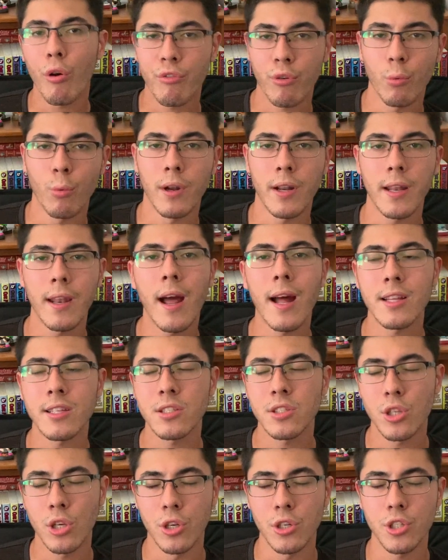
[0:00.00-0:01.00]
for one and not
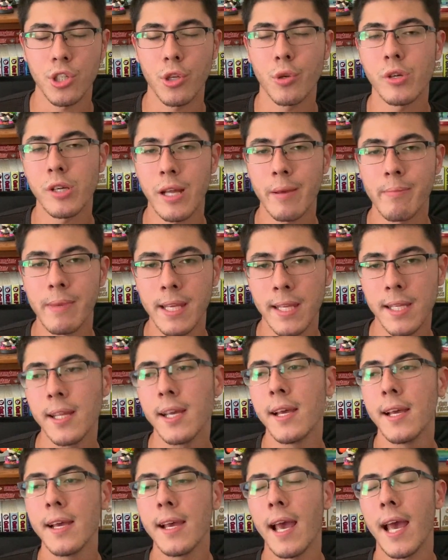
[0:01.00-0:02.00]
search? You know what I mean?
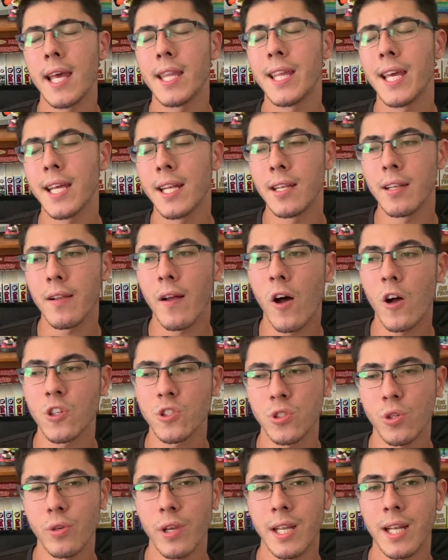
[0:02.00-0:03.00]
And then
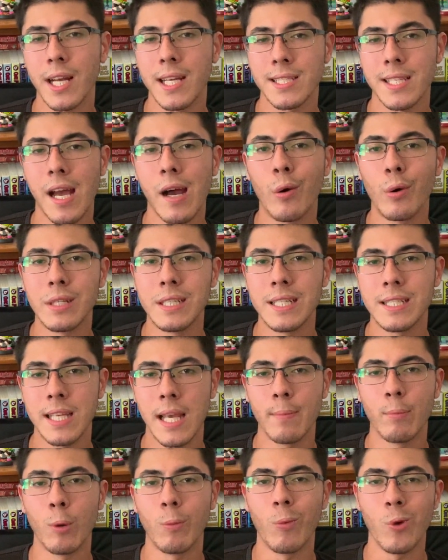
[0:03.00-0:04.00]
also, can Aizawa
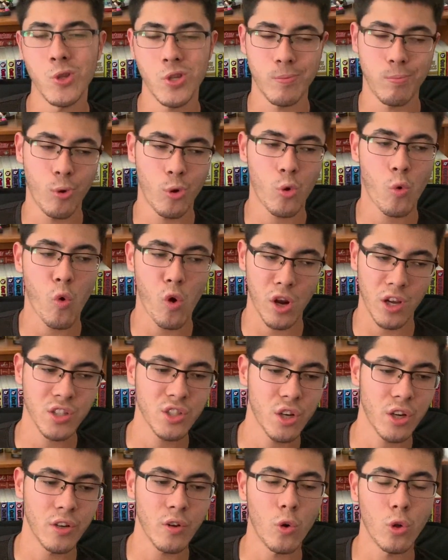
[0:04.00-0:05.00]
disable multiple quirks
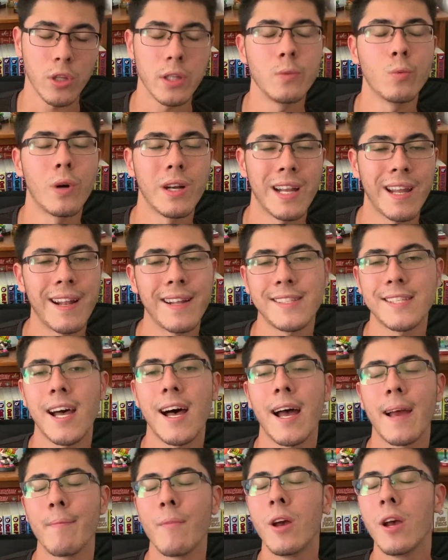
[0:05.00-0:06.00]
or only one at a
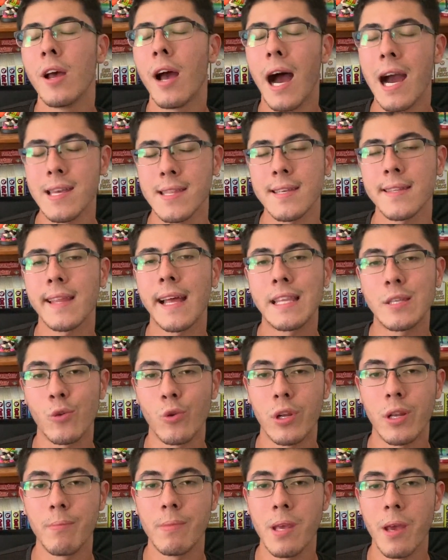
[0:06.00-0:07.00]
time? I think that's
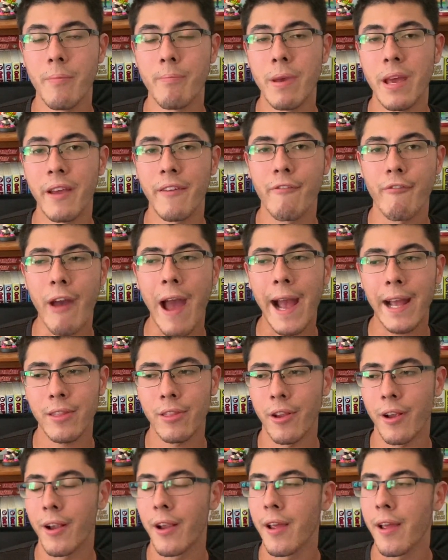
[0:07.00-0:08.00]
going to be a big
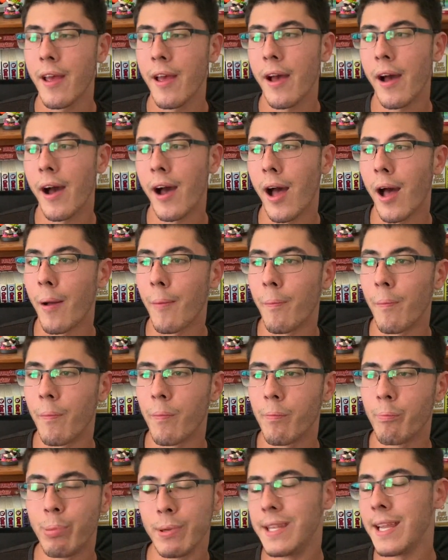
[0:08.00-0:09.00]
factor.
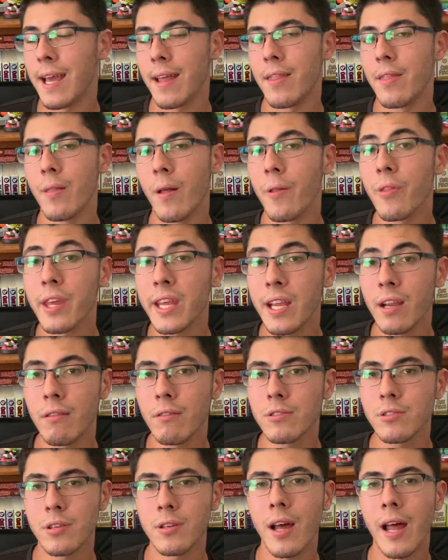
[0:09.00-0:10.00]
But yeah, the
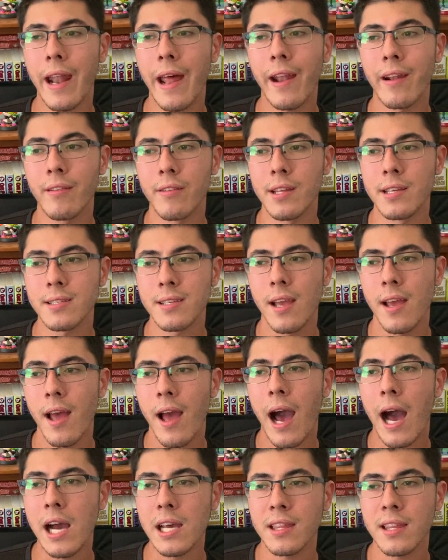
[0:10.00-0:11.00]
heroes are not out of this.
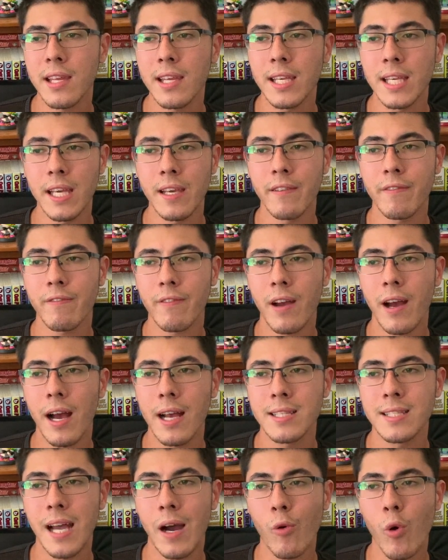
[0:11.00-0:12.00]
I think if
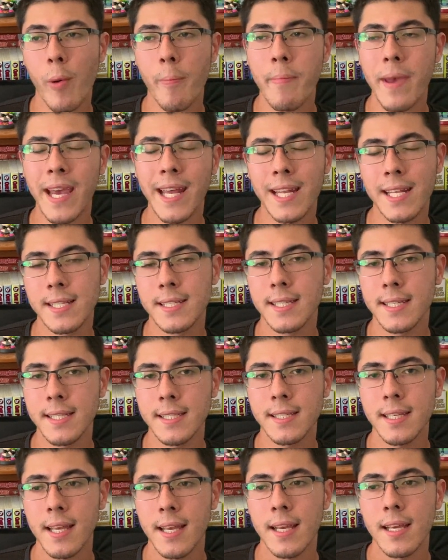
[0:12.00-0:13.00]
Aizawa
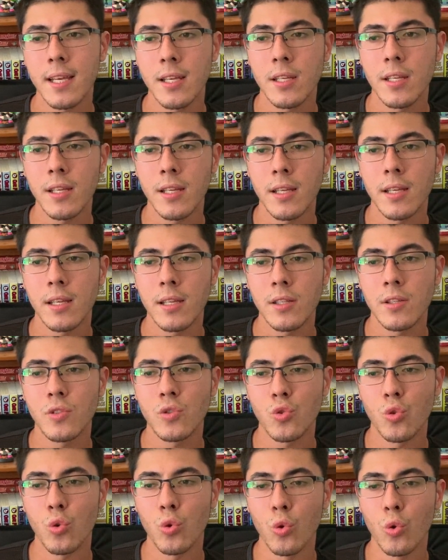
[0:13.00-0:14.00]
manages
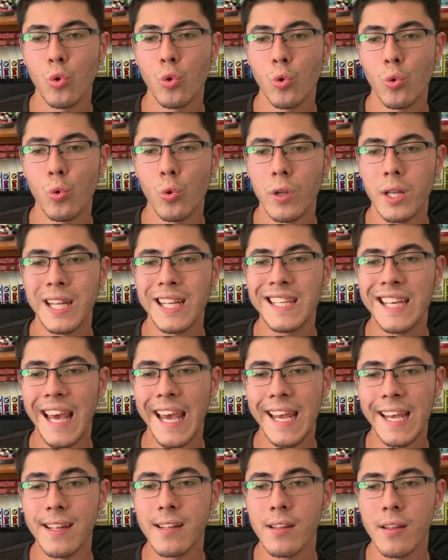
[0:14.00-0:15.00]
to
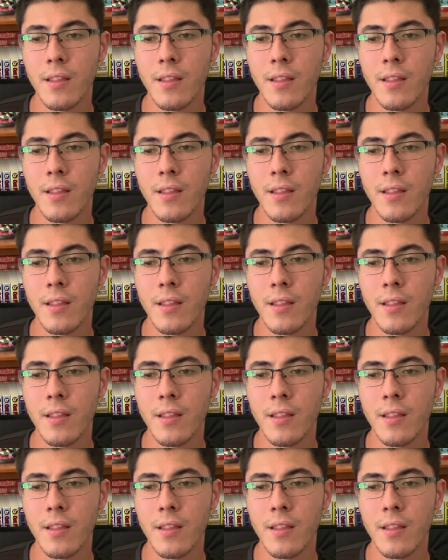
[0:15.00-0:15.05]
negate